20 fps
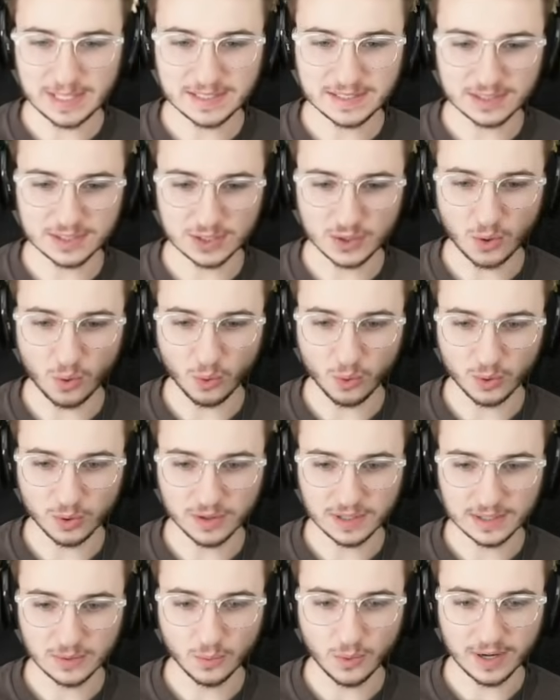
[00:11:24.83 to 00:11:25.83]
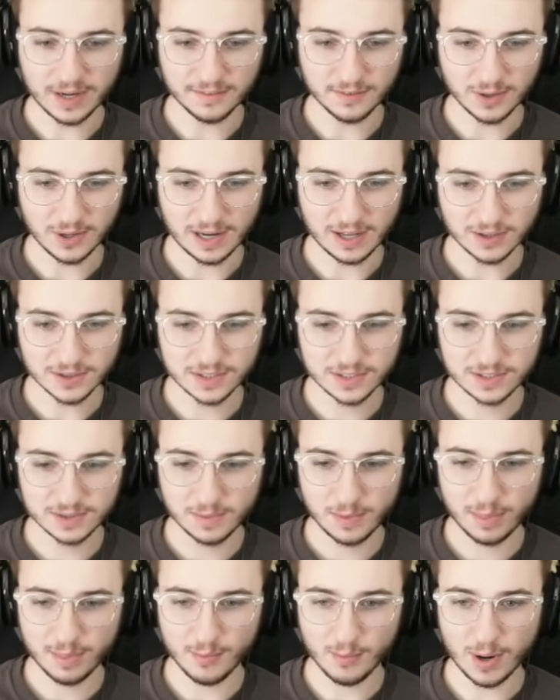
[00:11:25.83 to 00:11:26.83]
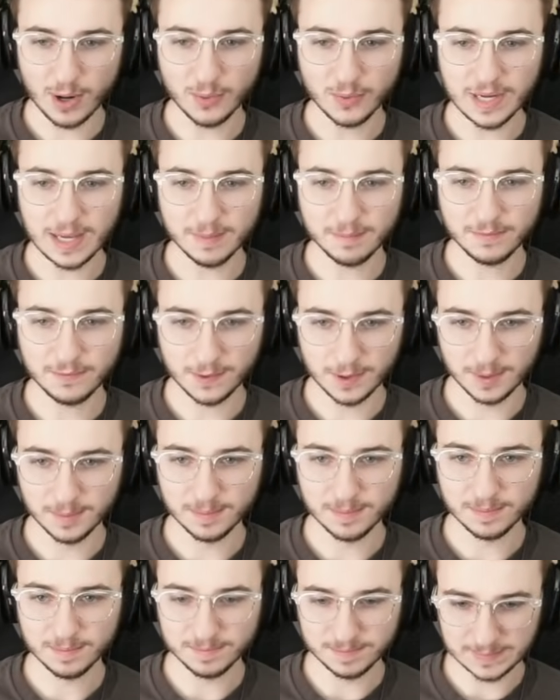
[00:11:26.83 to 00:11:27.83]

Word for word: pieces of coral and whatever else thrown up from